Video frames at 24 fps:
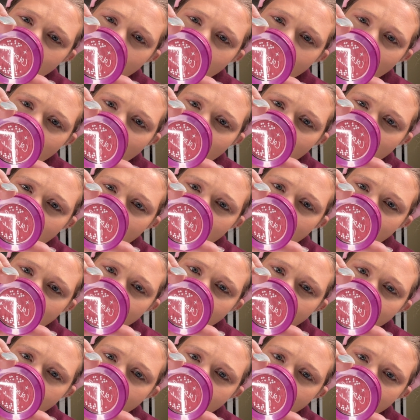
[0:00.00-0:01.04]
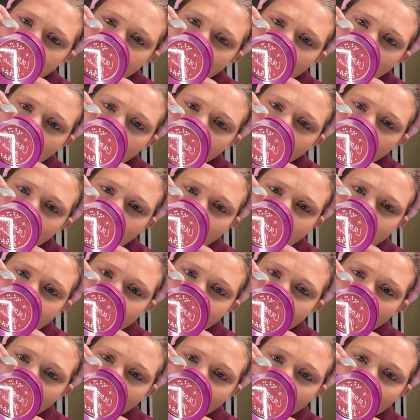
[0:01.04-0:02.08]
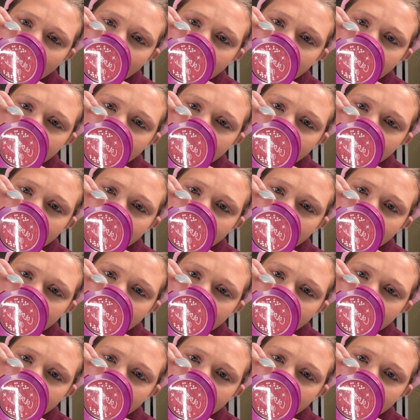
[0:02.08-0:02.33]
Baddie Super Shock Blush Matte